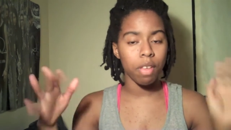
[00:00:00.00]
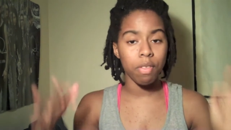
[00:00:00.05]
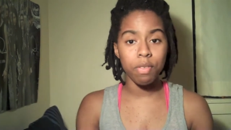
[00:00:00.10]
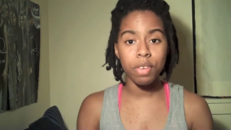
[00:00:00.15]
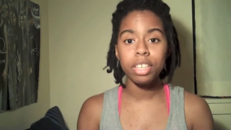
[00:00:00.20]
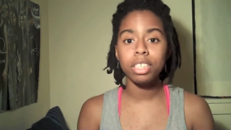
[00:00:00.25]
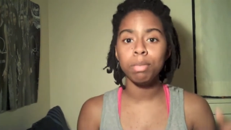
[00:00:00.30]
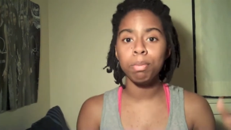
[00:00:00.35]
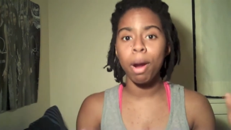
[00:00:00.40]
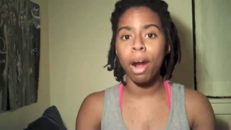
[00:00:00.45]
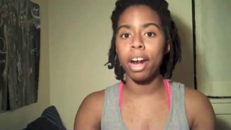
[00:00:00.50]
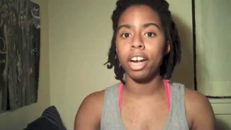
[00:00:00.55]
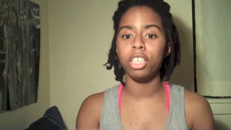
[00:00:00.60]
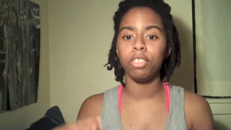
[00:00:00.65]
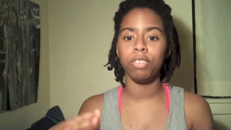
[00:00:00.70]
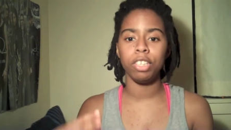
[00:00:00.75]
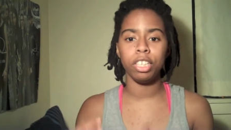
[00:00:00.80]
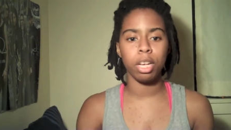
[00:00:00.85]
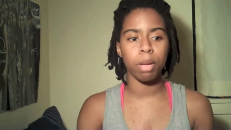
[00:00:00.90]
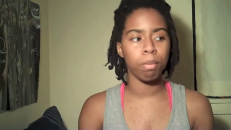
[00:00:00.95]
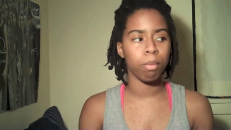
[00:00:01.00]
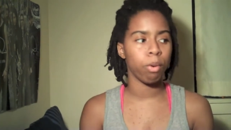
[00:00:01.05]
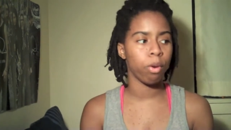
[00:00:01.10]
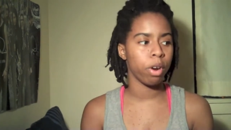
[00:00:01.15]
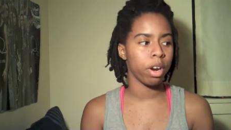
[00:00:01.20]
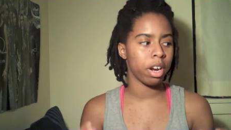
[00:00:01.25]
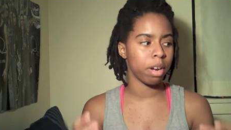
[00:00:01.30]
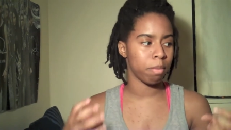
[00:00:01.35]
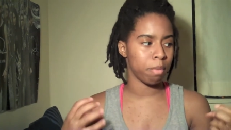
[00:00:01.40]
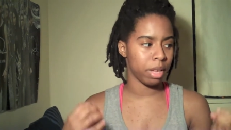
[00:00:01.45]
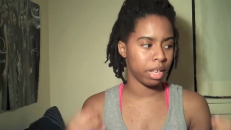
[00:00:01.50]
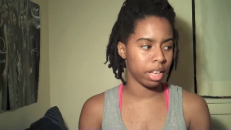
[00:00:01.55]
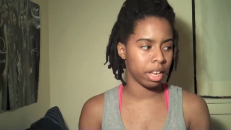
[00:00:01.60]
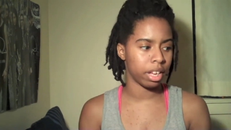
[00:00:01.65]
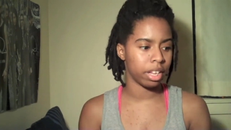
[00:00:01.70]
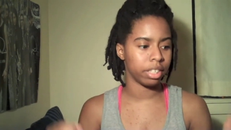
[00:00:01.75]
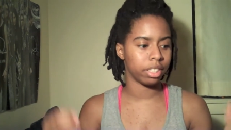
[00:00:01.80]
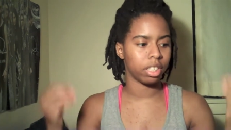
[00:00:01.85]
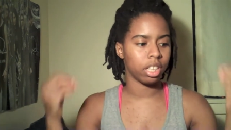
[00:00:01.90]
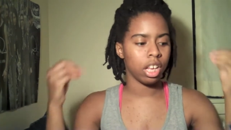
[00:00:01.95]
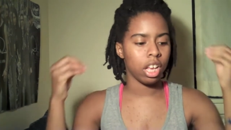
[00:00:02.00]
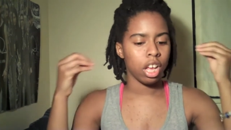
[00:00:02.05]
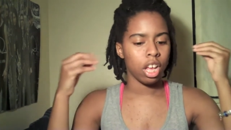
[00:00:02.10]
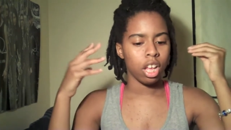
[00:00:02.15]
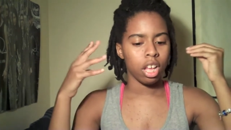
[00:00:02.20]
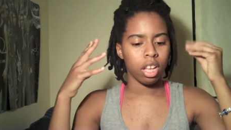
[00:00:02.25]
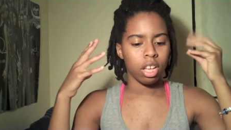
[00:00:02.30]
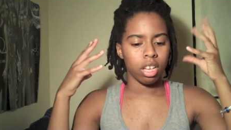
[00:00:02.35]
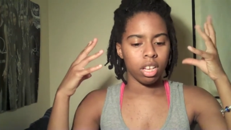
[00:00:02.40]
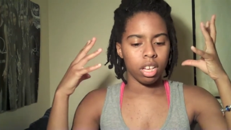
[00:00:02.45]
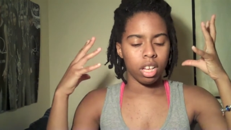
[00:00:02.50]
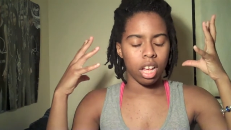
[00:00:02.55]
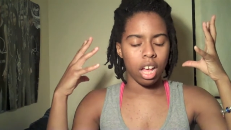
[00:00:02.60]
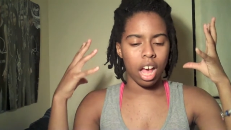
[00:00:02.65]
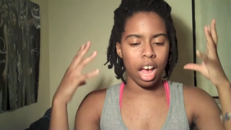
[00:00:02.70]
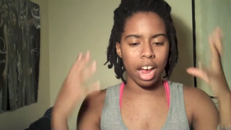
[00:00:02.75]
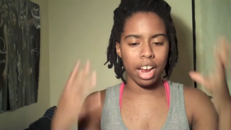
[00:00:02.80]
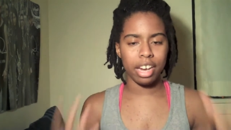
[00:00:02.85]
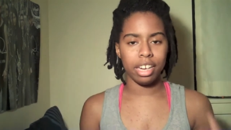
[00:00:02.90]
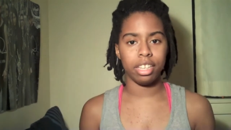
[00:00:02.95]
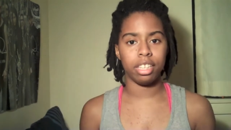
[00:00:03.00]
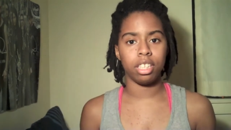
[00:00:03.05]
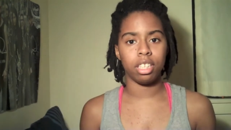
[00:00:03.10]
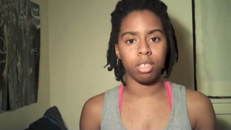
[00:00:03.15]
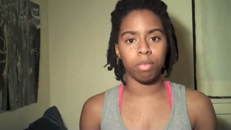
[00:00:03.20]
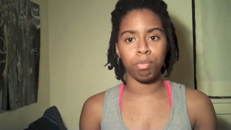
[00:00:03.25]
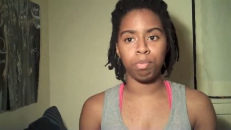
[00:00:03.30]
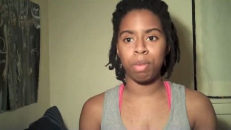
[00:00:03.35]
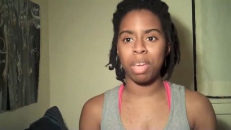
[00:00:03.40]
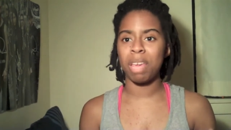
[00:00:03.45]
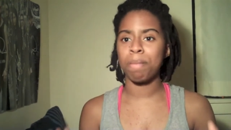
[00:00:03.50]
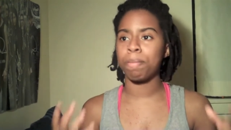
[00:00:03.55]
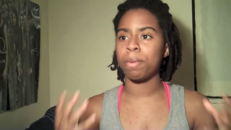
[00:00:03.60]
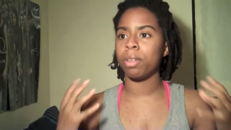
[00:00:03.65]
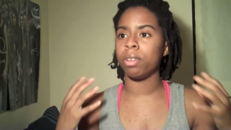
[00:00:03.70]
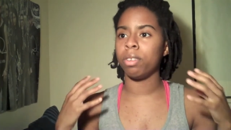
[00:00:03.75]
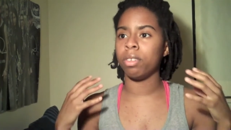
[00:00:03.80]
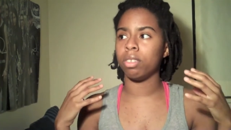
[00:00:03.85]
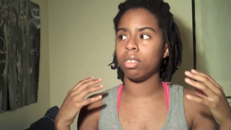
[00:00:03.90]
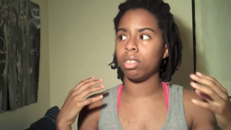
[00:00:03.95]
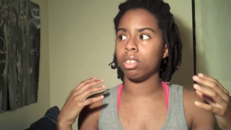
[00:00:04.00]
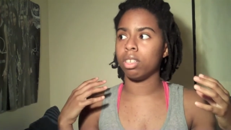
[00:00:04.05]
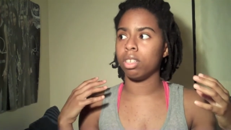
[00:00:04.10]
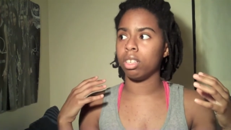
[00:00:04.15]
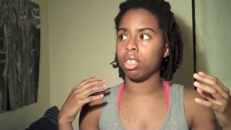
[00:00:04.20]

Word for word: this part is really important because I people